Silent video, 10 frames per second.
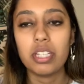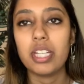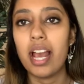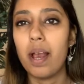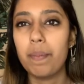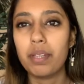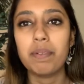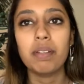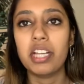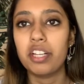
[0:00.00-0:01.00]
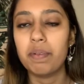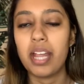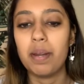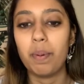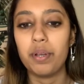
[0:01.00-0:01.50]
sometimes Helium
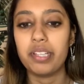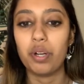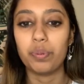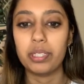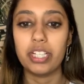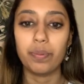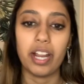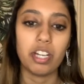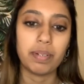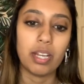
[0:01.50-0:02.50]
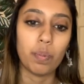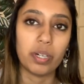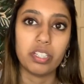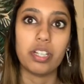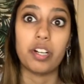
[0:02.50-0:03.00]
10 pulls out really random
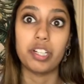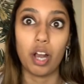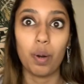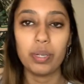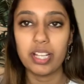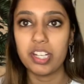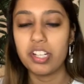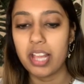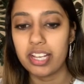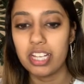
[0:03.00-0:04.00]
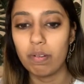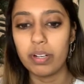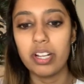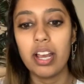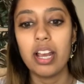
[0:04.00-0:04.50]
keywords that are not related to that
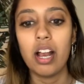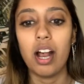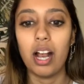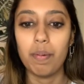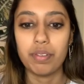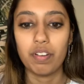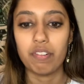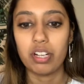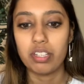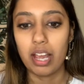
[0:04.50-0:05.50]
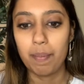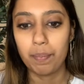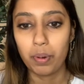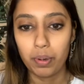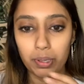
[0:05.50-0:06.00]
keyword. So for
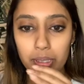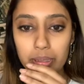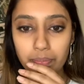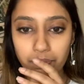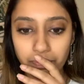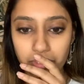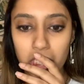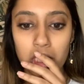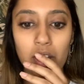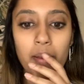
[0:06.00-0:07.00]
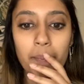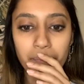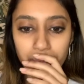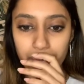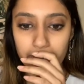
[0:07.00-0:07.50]
example, let's see
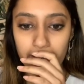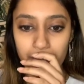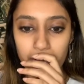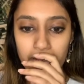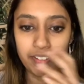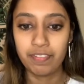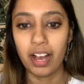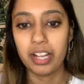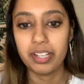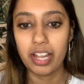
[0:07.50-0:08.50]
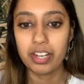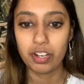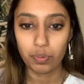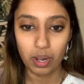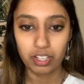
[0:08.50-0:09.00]
if we can find an
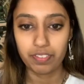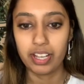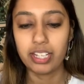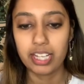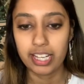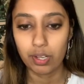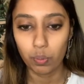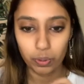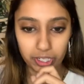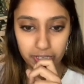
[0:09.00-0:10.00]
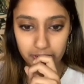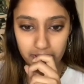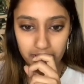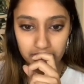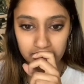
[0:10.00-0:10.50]
irrelevant keyword.
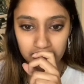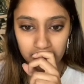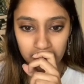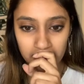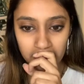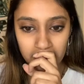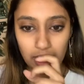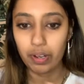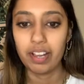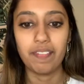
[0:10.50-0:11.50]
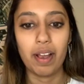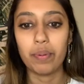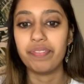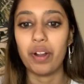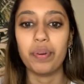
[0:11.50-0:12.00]
Okay, fine,
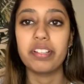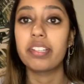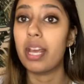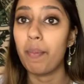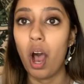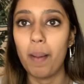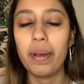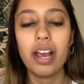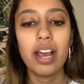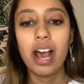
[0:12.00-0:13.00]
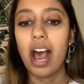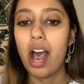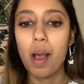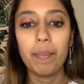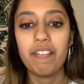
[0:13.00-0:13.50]
we found one, skip hop.
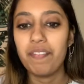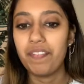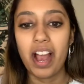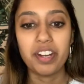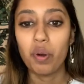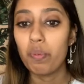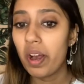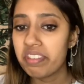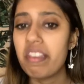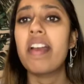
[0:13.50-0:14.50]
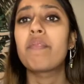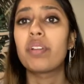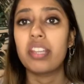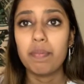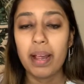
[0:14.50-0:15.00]
If I don't want that
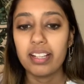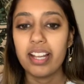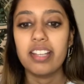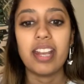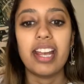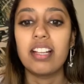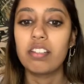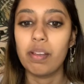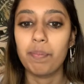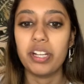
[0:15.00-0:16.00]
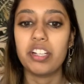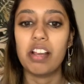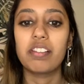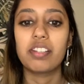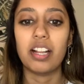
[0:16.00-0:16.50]
within my list, I can simply
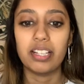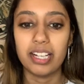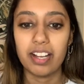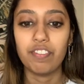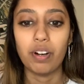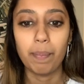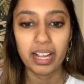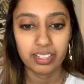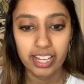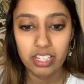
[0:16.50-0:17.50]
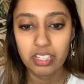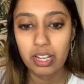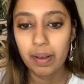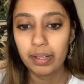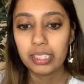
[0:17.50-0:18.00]
just delete it from my list.
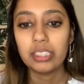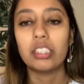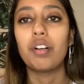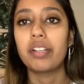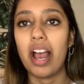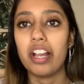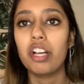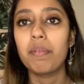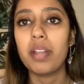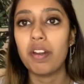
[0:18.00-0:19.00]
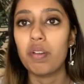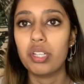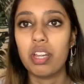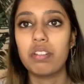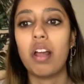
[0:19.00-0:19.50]
So yeah, Helium 10 also
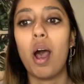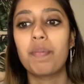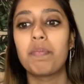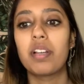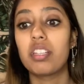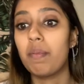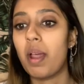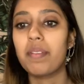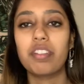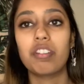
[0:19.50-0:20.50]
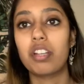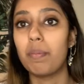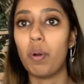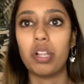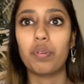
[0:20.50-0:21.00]
gives you the option because sometimes it's just going to
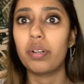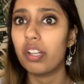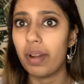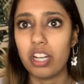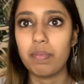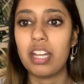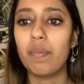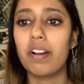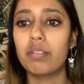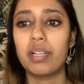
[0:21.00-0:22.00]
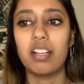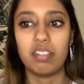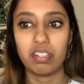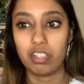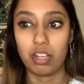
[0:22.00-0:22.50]
pull out really random keywords because
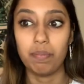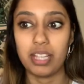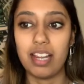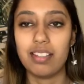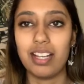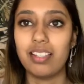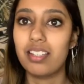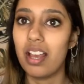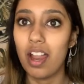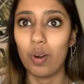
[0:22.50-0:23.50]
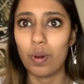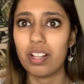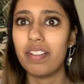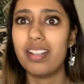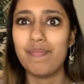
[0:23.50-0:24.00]
the system thinks it's
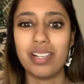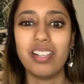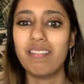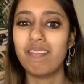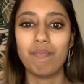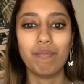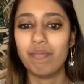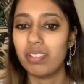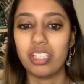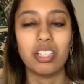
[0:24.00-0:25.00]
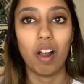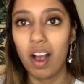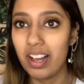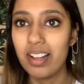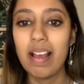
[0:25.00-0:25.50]
relevant, but it's
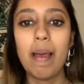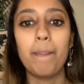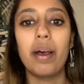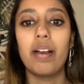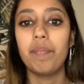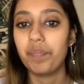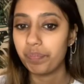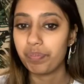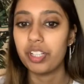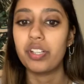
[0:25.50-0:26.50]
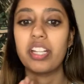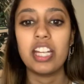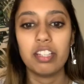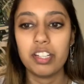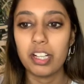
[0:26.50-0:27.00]
not. But you can
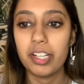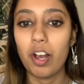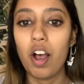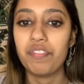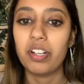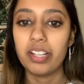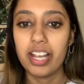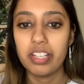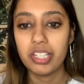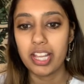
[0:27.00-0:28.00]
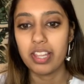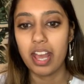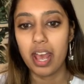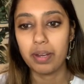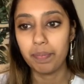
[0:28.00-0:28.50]
easily delete it off your list and
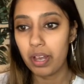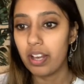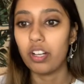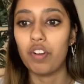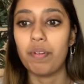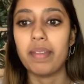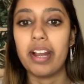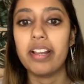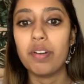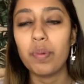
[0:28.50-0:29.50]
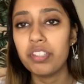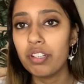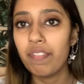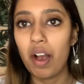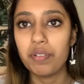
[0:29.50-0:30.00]
then go from there. And then once you
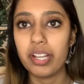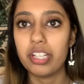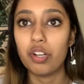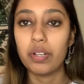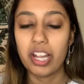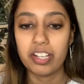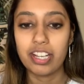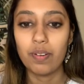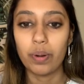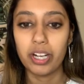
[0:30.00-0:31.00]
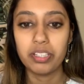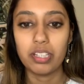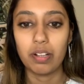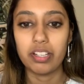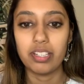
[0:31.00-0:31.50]
found like your related keyword,
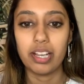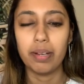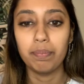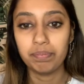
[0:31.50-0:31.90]
so let's say